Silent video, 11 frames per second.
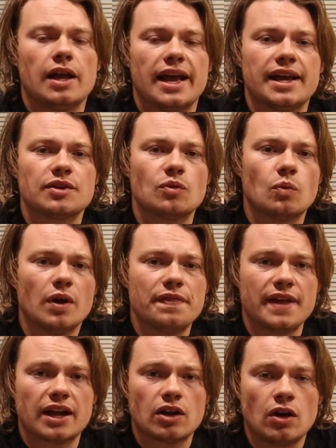And what
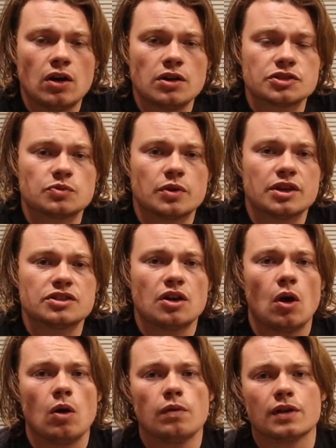that caused was
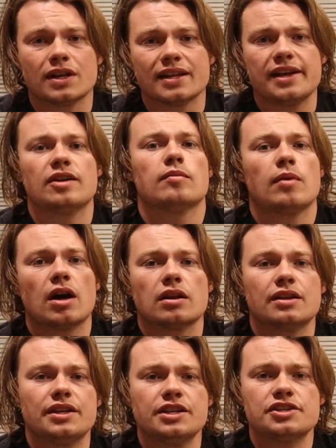all the later
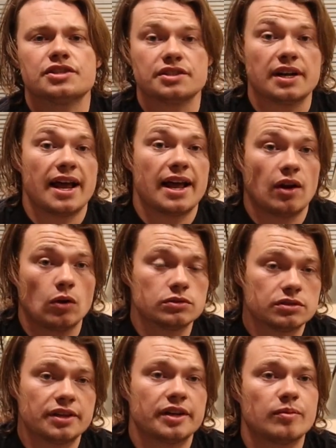model engines that had
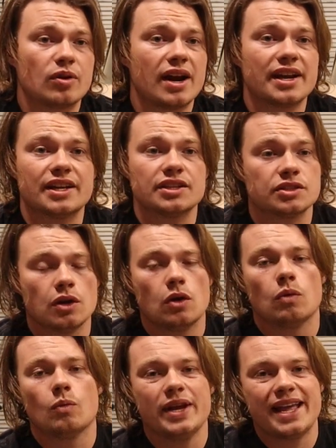alternator brackets,
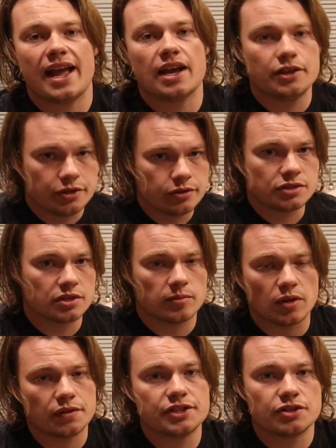we can't use them
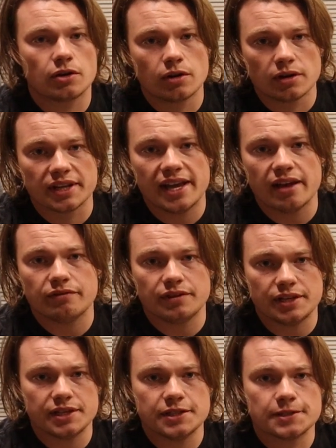on these early
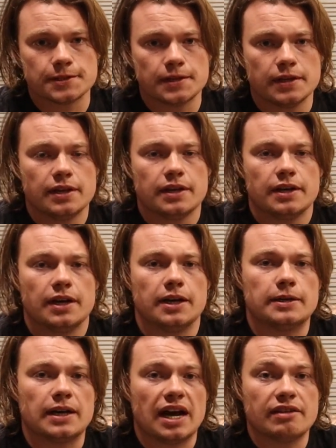FEs.
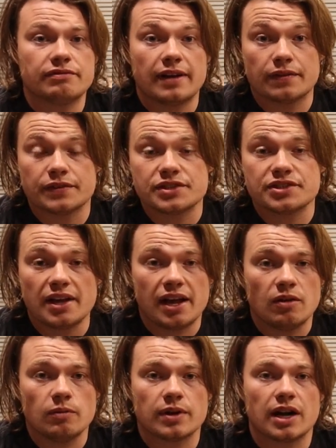I found this
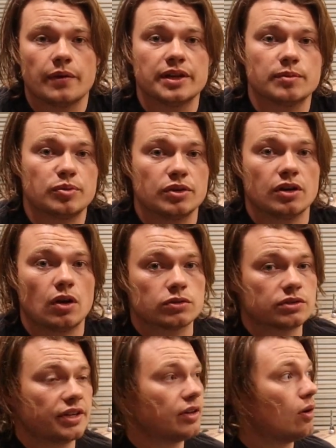out when I went to put an
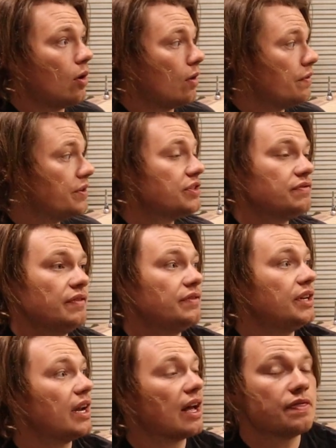alternator on this
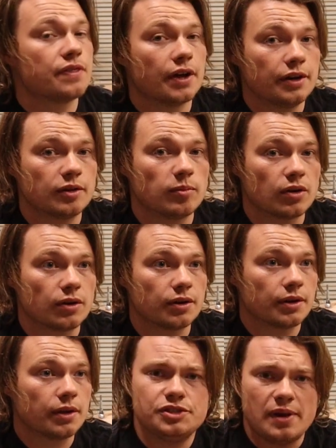59 Thunderbird.
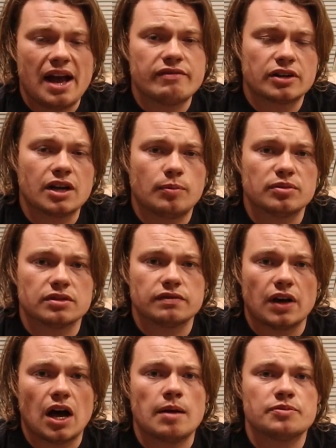You have a couple of
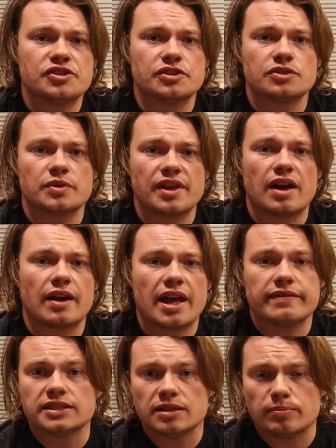options without
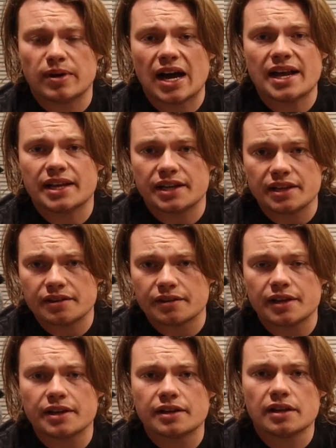having to buy
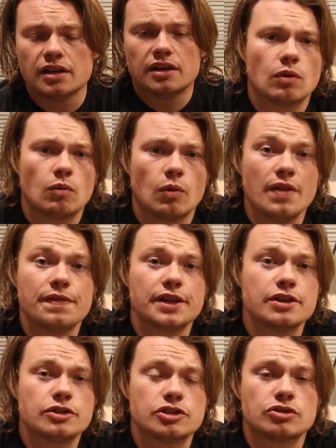anything. One thing
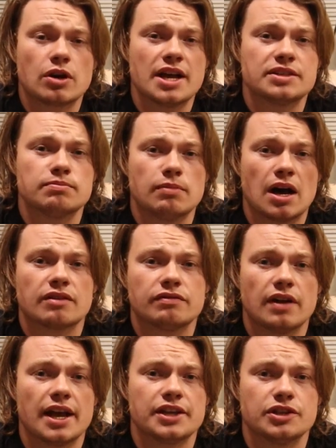you could try is
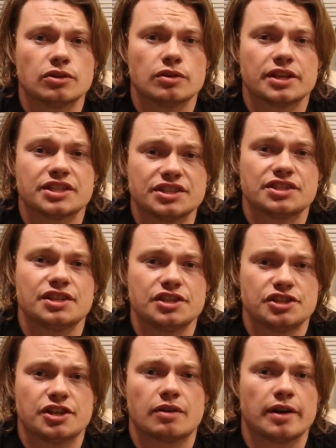modifying your existing
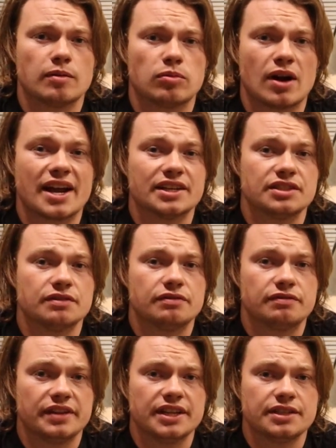generator bracket to
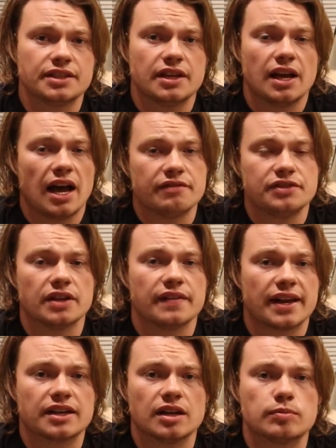fit. I've done
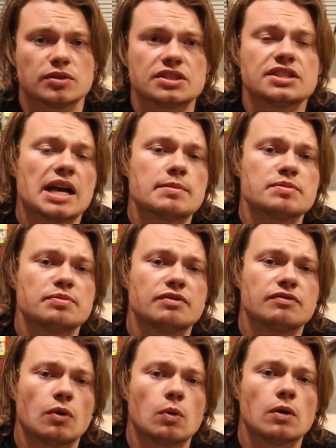that a couple of times
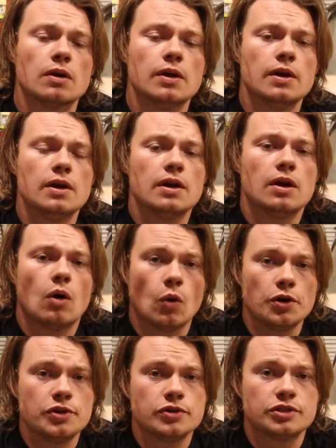before. Or you